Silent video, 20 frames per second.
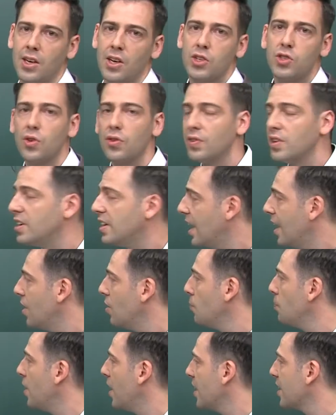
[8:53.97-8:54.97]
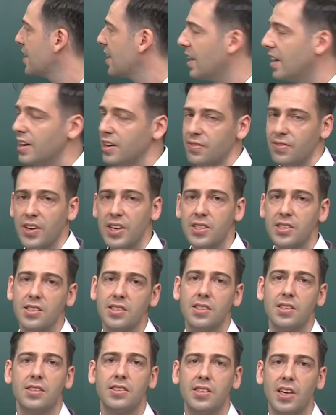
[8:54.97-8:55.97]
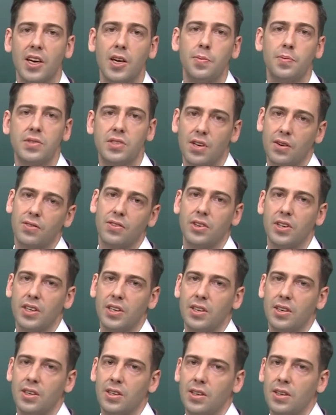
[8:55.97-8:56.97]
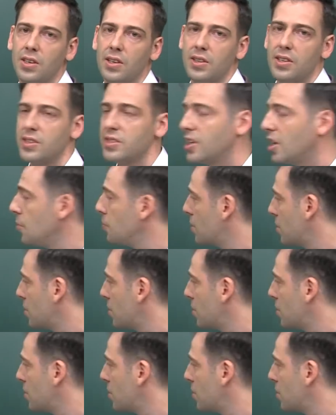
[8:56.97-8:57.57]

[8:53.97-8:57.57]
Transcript: So even now, mankind faces the same suffering, the same